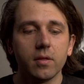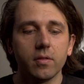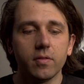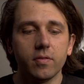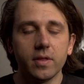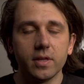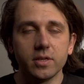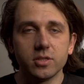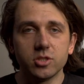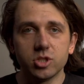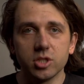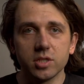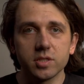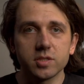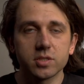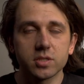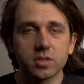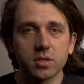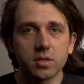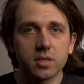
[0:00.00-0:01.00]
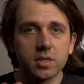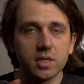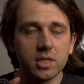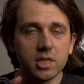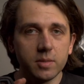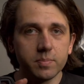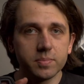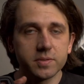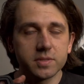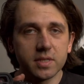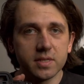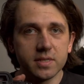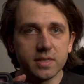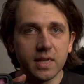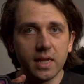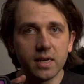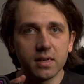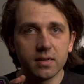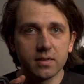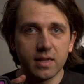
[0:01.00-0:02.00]
that just keeps the
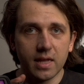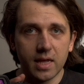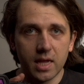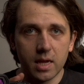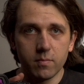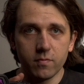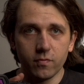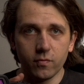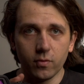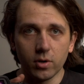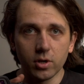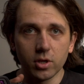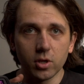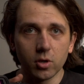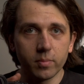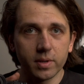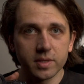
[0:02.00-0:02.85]
date and time for you,